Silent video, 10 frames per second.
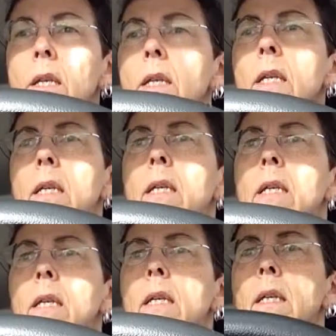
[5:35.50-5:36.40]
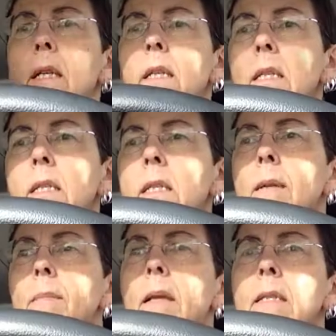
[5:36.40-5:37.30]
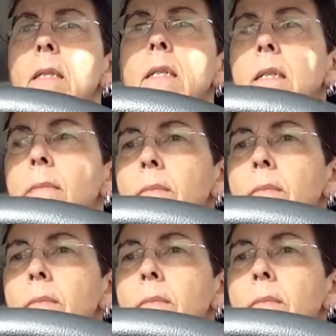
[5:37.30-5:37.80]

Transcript: Eek. This is unpleasant.